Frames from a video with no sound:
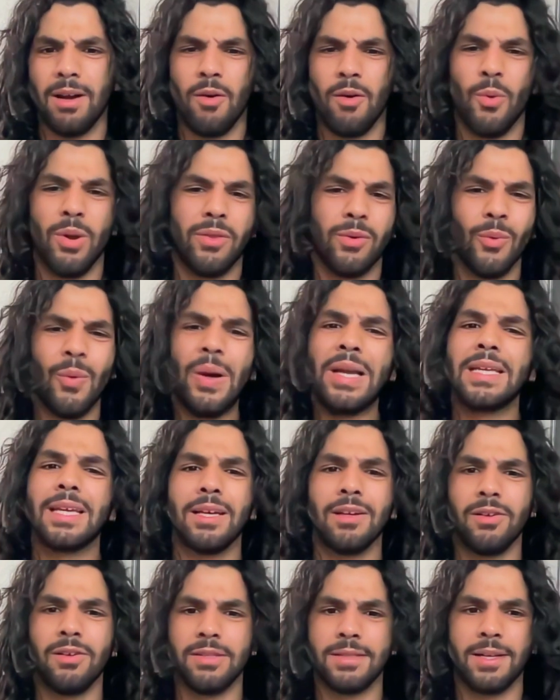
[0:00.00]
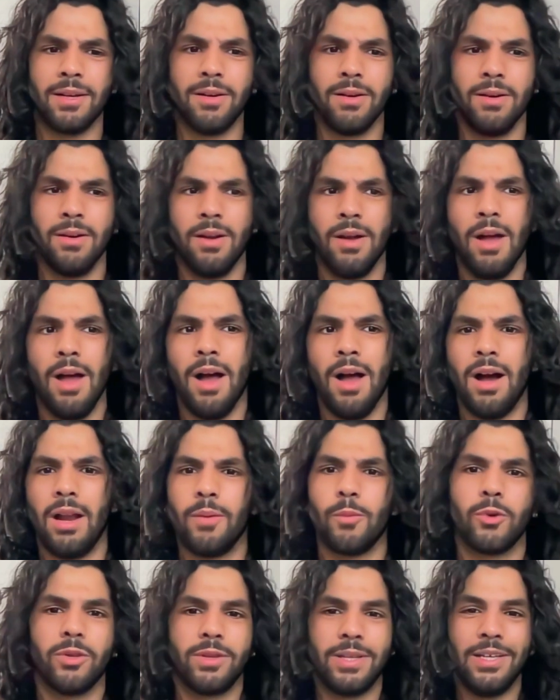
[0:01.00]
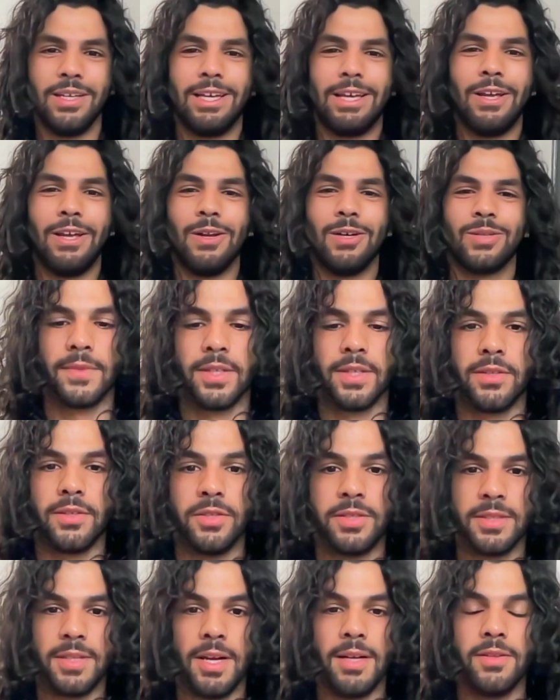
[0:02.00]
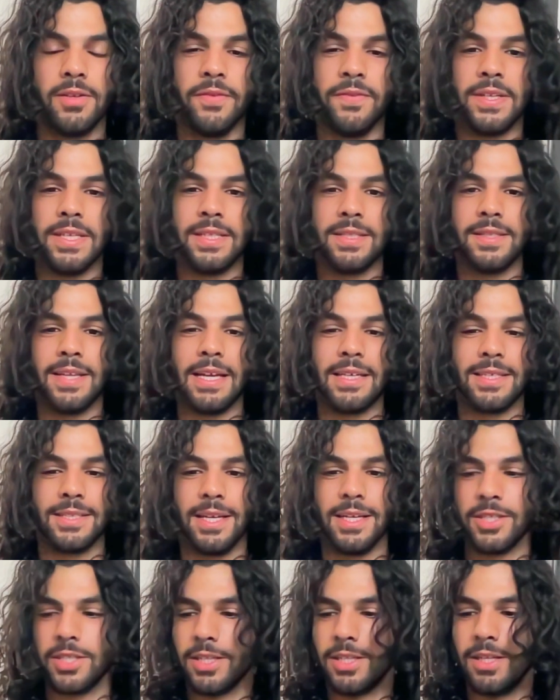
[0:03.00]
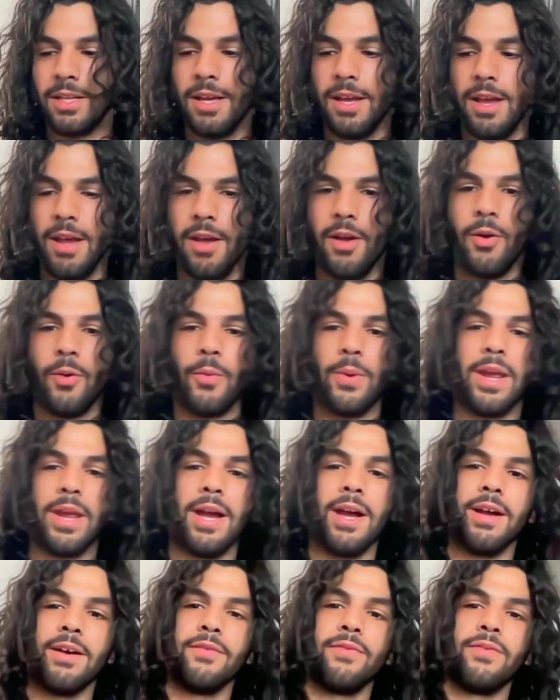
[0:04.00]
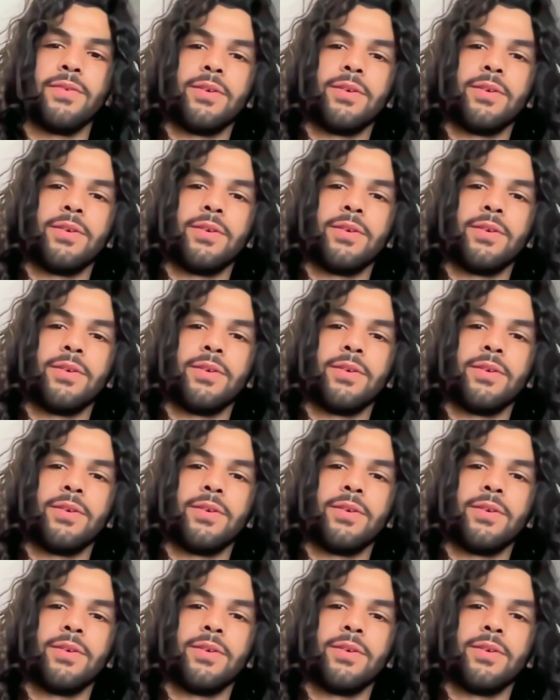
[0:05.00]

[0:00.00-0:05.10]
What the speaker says: I went to 1 kilo sale and I brought 2 kilos. To start off this next section, we have